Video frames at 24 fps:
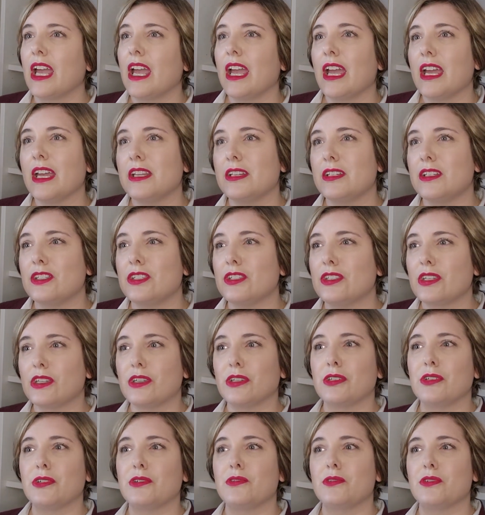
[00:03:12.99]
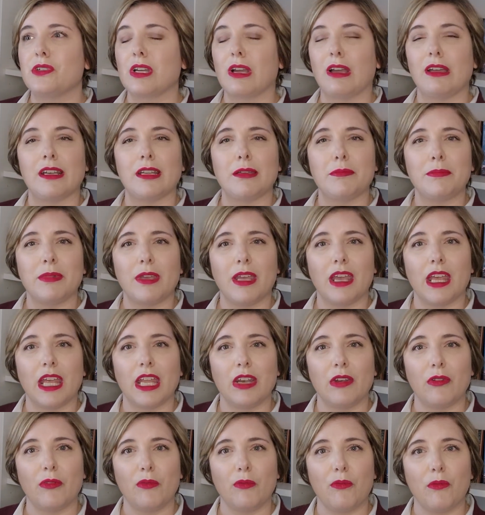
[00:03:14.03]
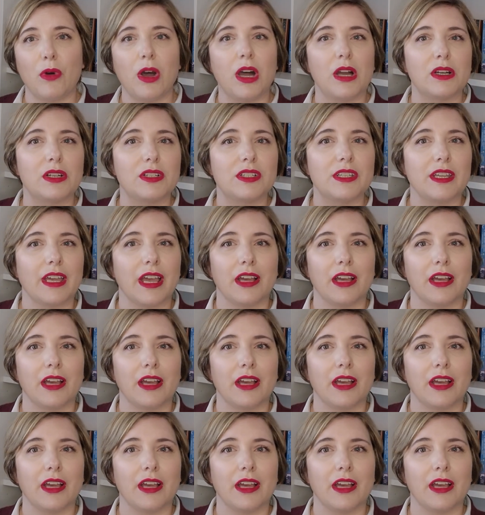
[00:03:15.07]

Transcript: and so got up and walked